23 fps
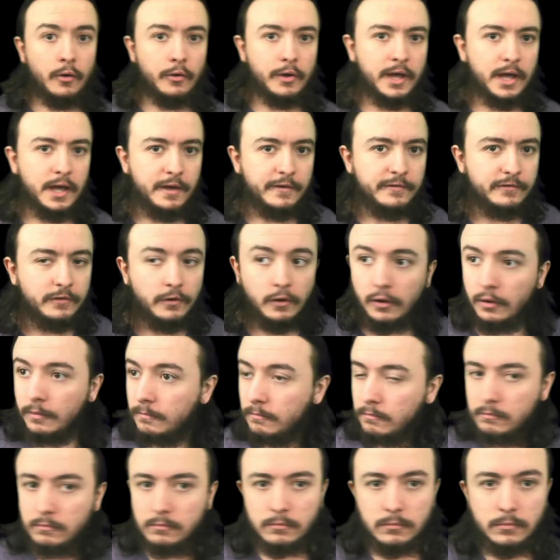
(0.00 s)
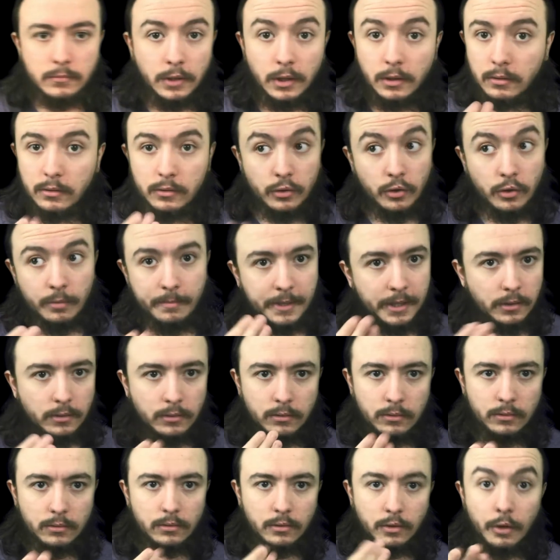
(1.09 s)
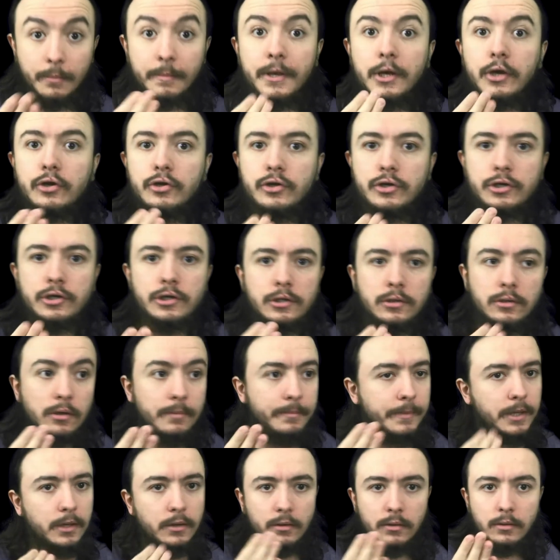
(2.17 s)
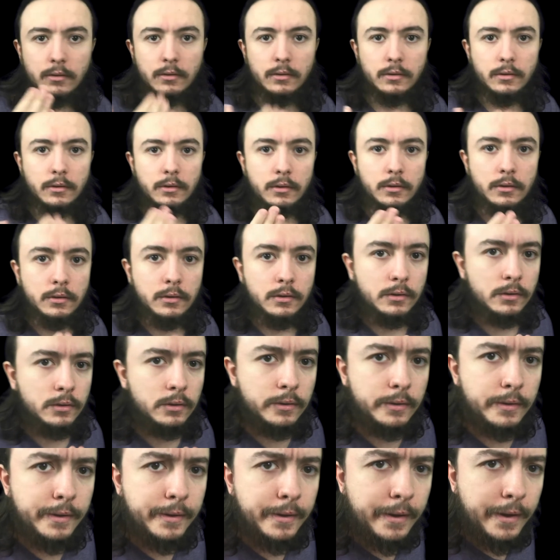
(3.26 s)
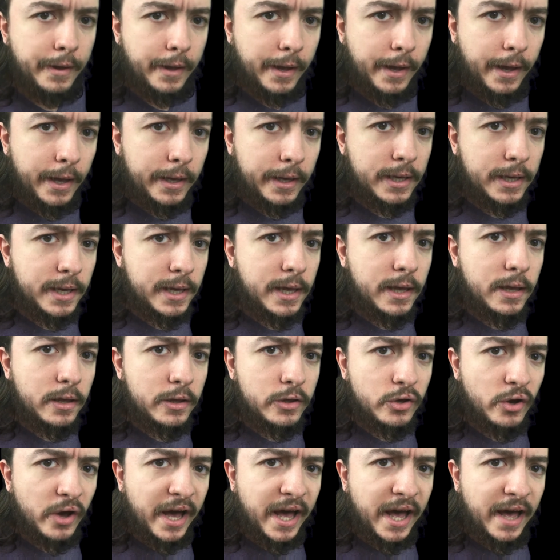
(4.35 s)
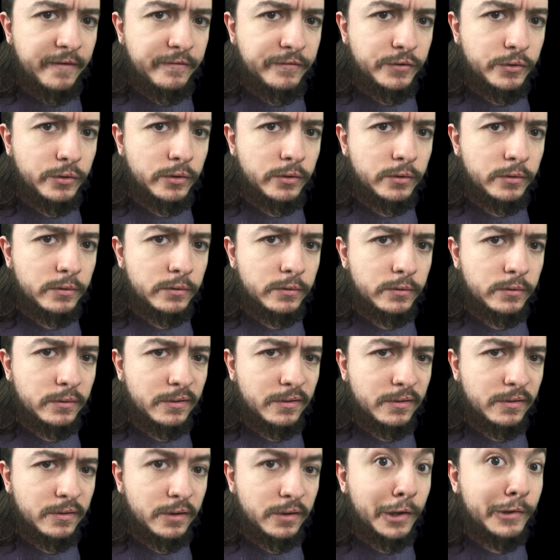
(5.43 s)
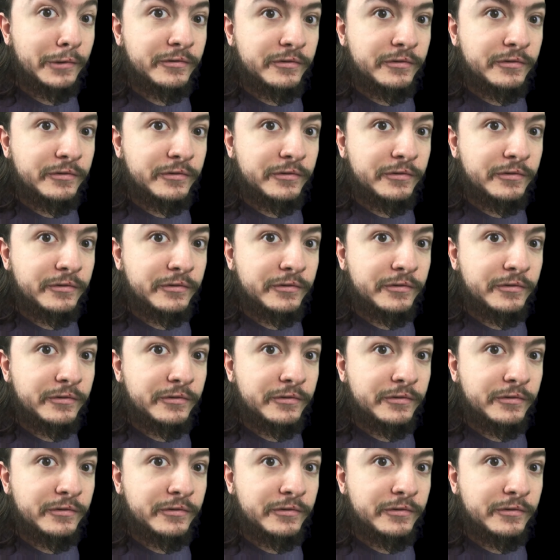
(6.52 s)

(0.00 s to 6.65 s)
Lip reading: Okay, so, no, come here, shh, come here. I hear you're after a